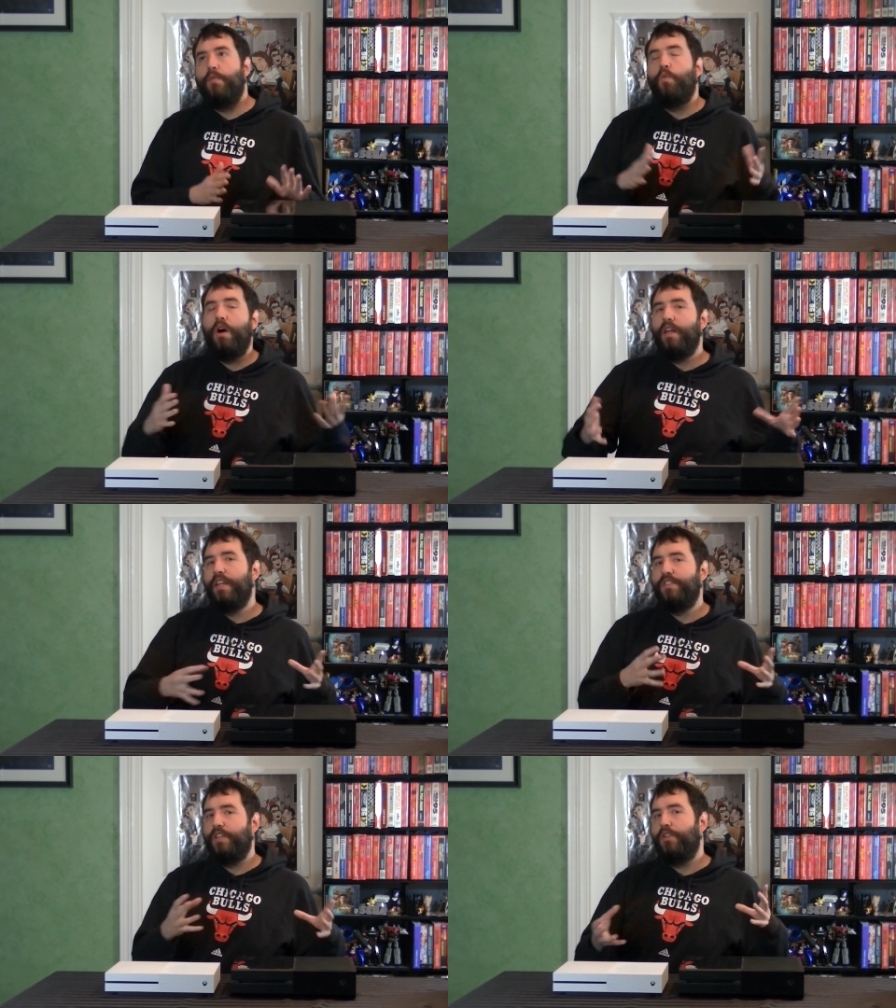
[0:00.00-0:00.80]
While it
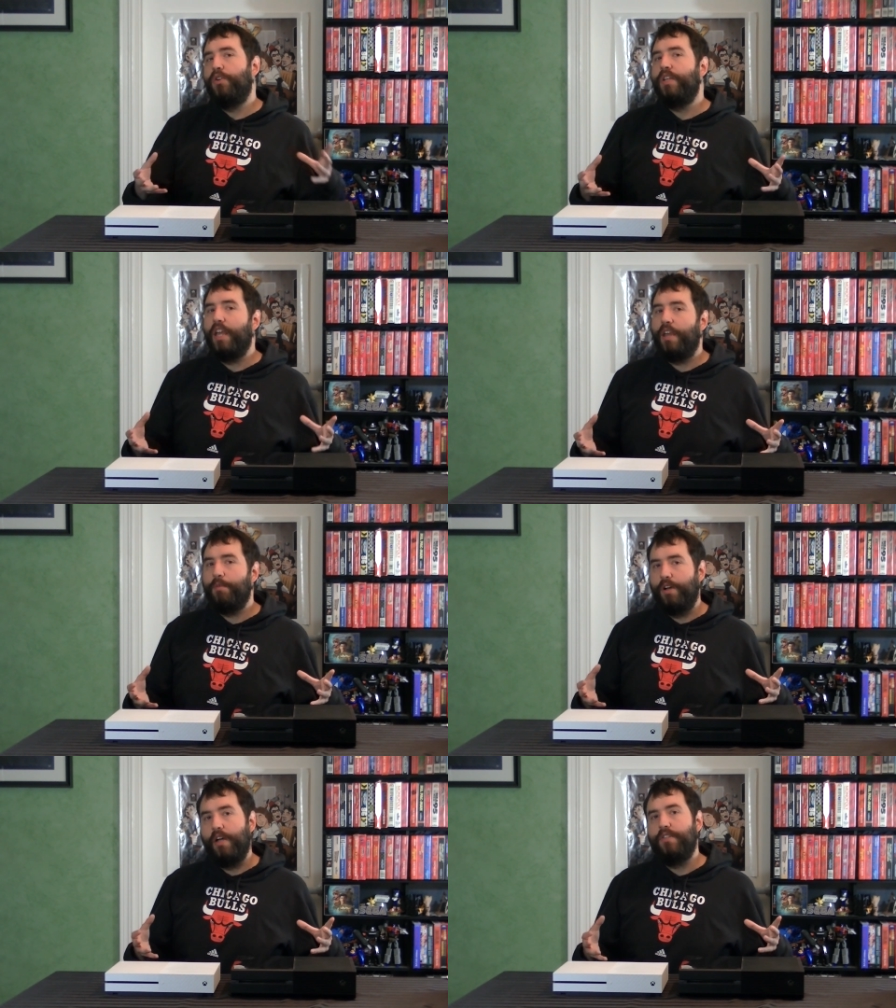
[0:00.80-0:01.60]
is a good game
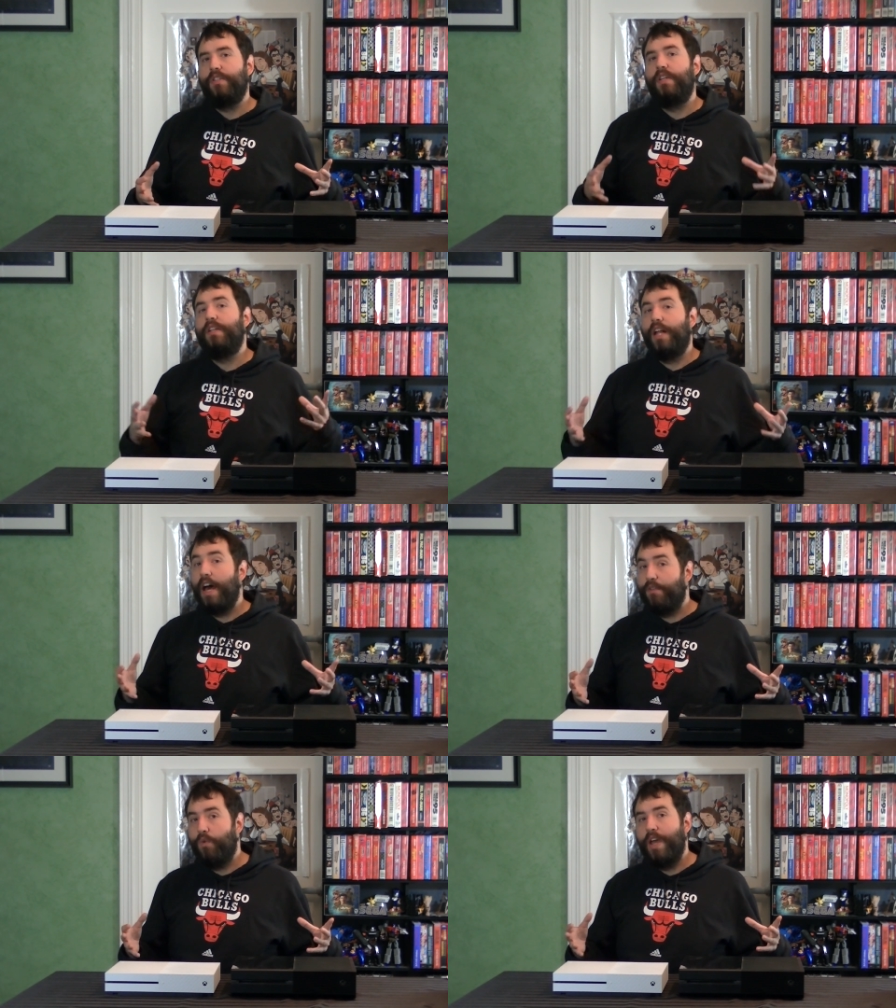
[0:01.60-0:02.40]
console in a
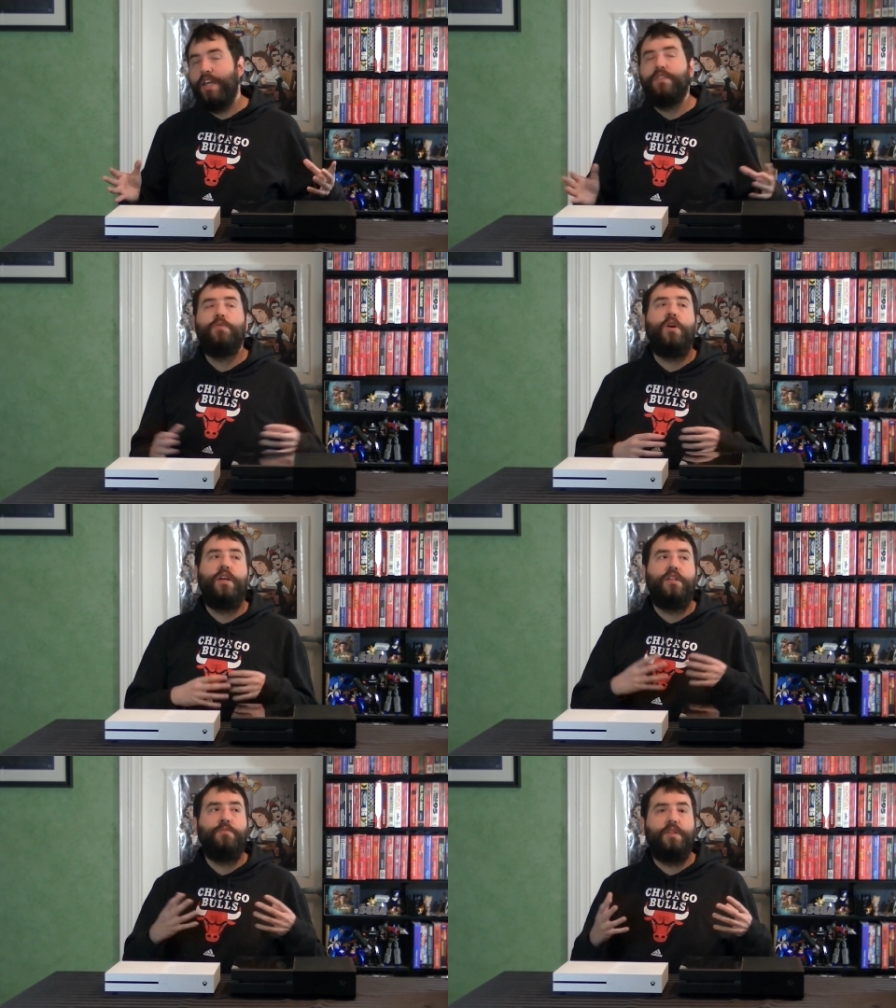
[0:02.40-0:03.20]
lot of ways, and while
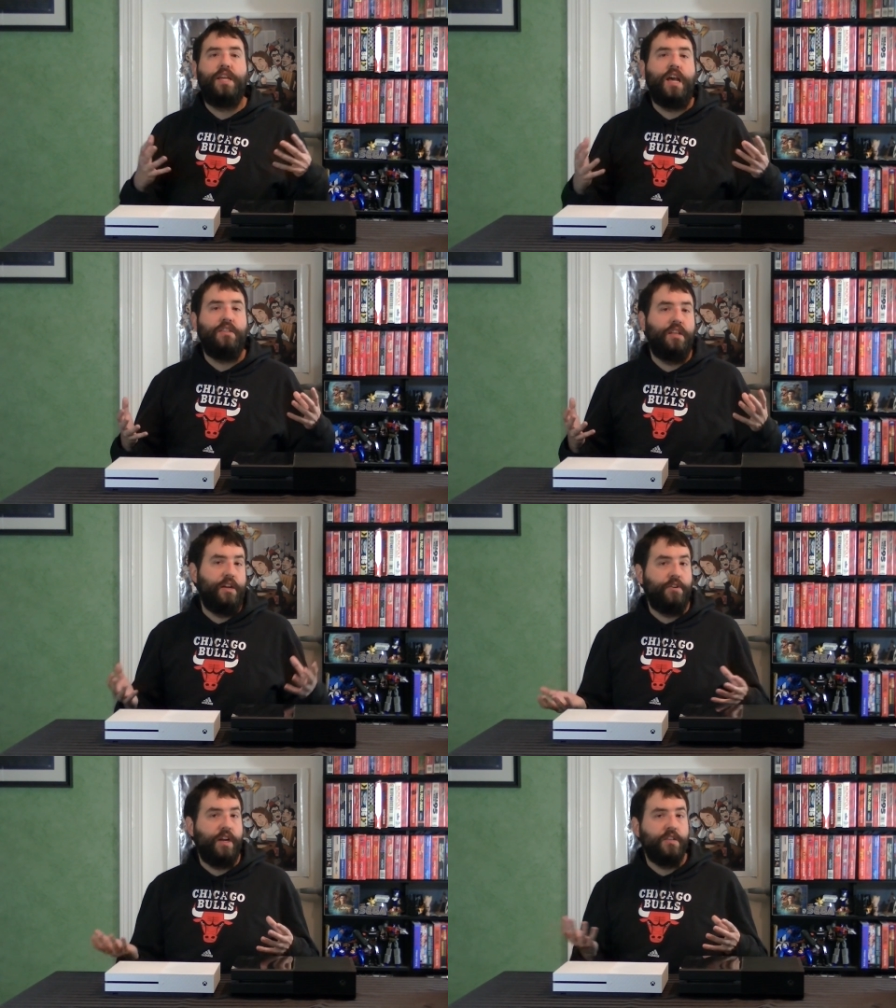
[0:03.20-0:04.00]
it ultimately has a lot
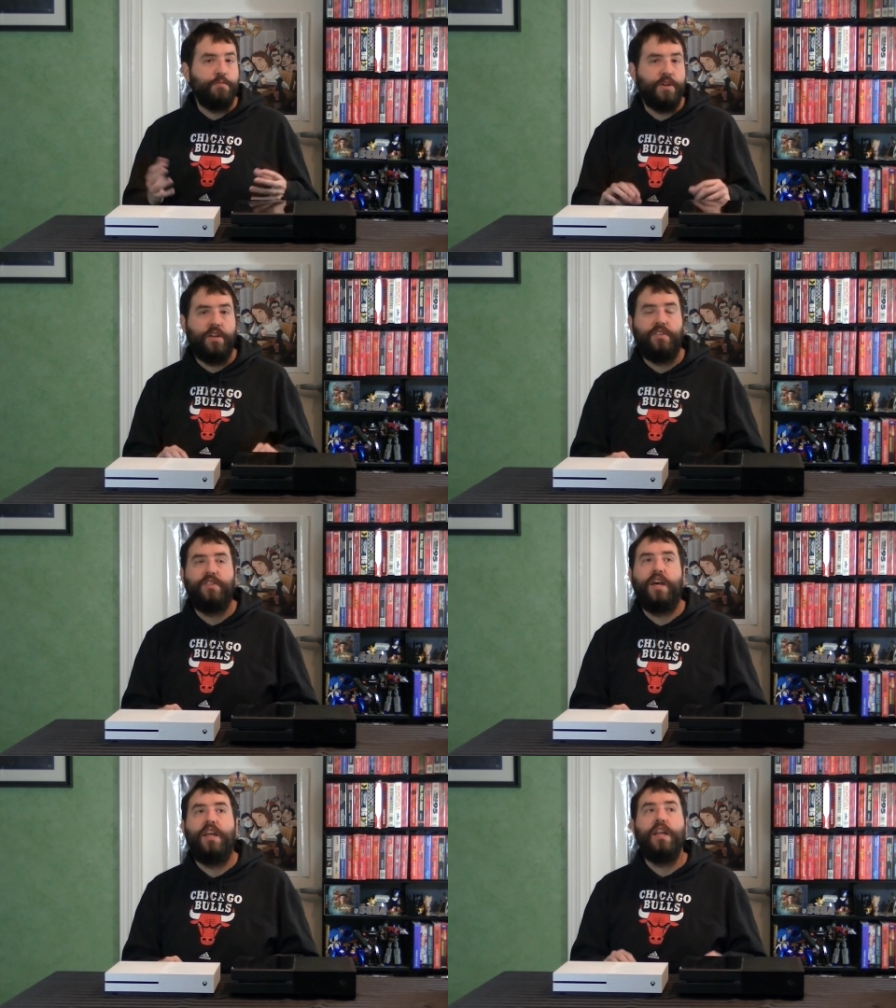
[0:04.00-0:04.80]
of great experiences
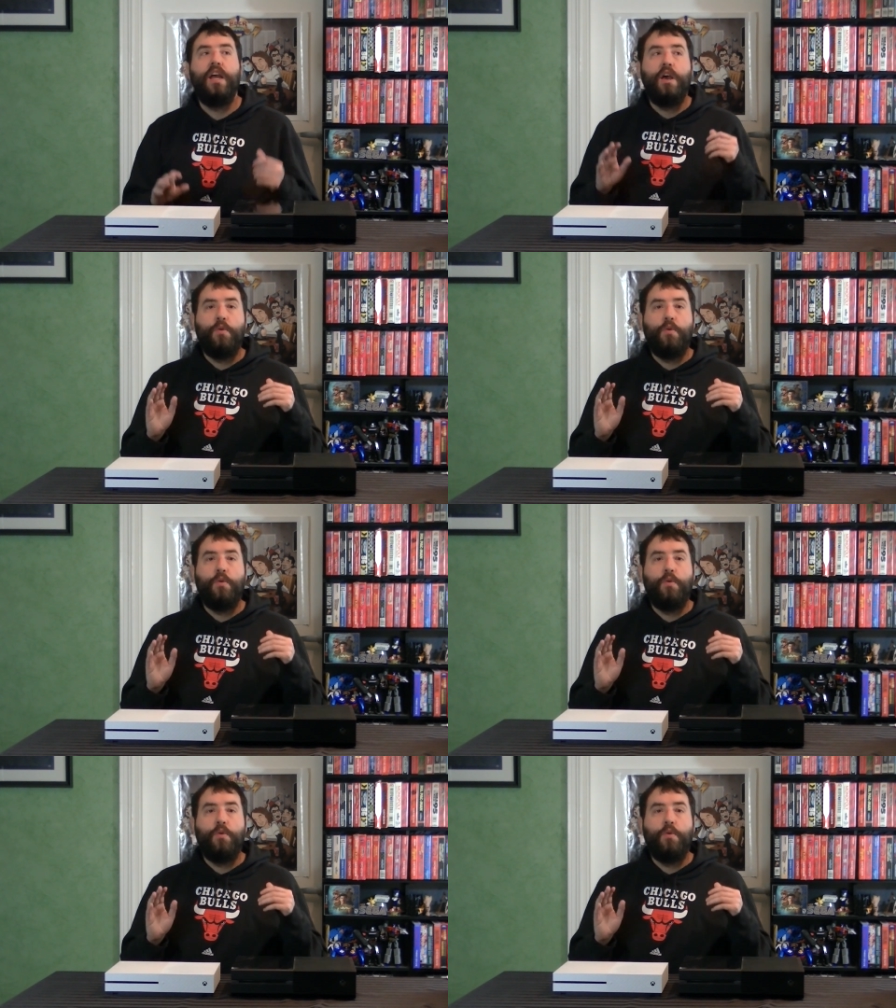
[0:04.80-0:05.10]
on it,